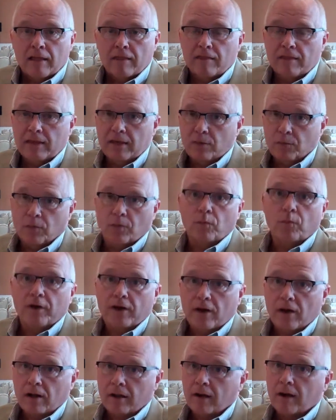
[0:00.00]
What we
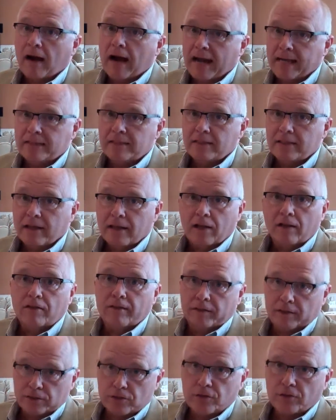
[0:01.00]
call our ITL,
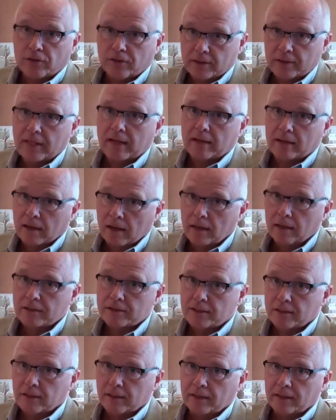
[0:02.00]
the internal
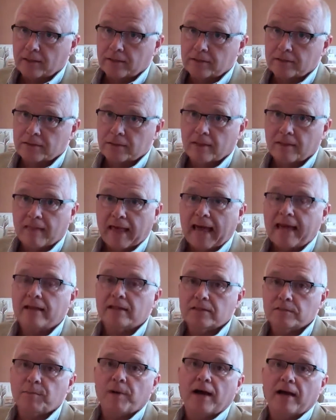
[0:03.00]
technology leaders, that
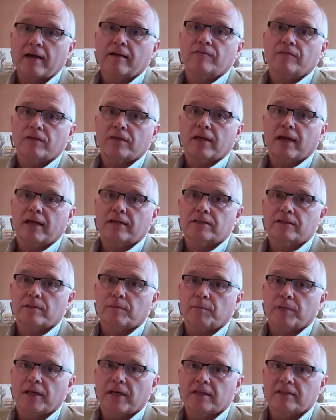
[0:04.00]
is by invitation
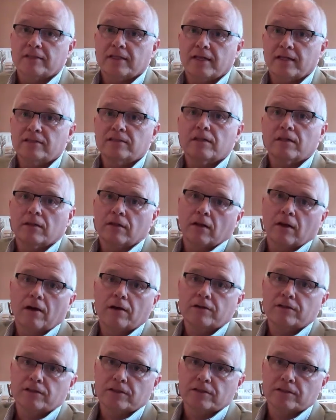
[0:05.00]
because it is the
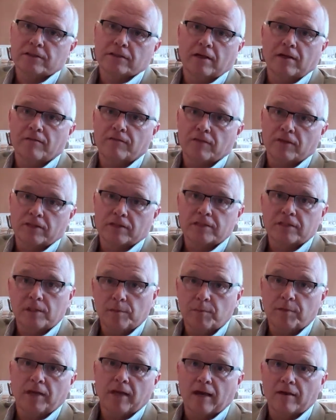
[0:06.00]
largest of the
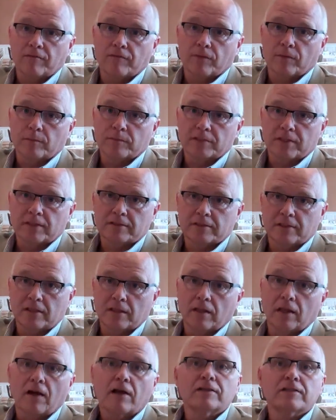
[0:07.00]
CPA firms. It's
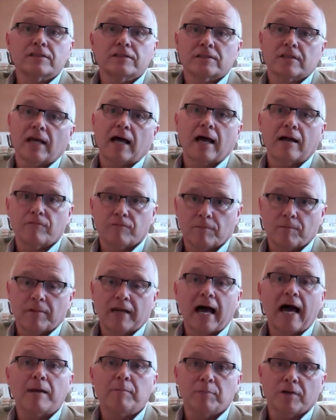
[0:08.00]
the largest
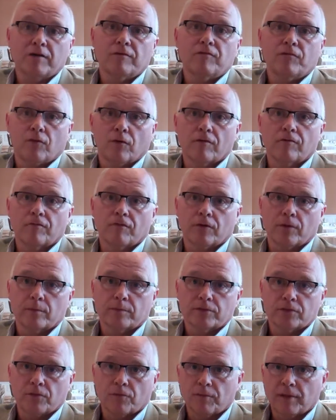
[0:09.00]
non-Big Four
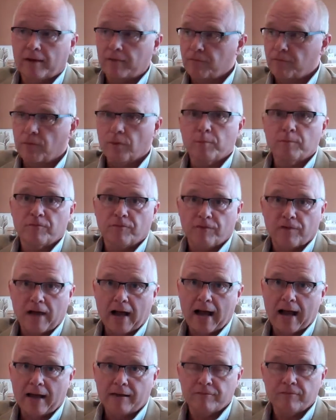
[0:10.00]
firms. So like firm
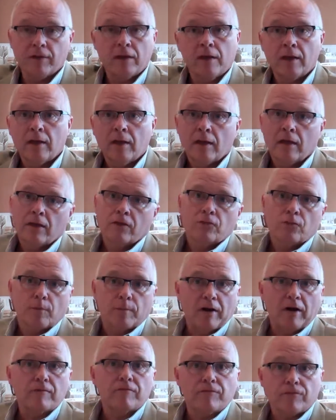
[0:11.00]
5 through
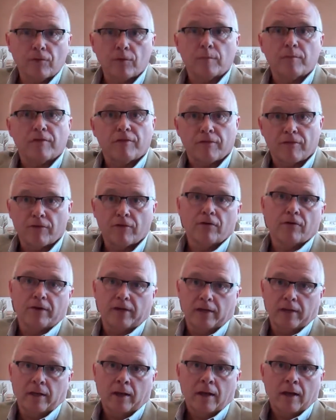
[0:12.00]
about firm
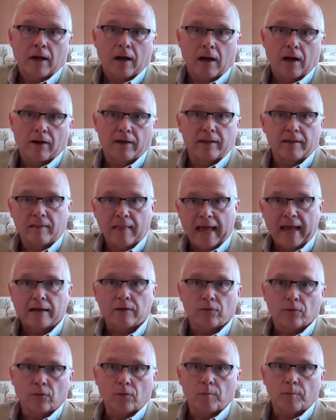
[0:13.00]
30 are in
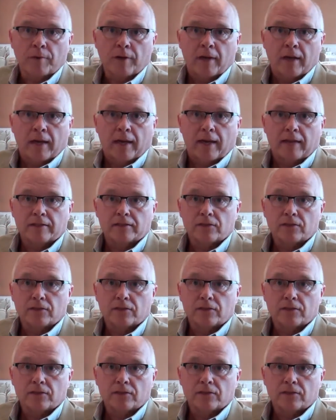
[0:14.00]
that group. And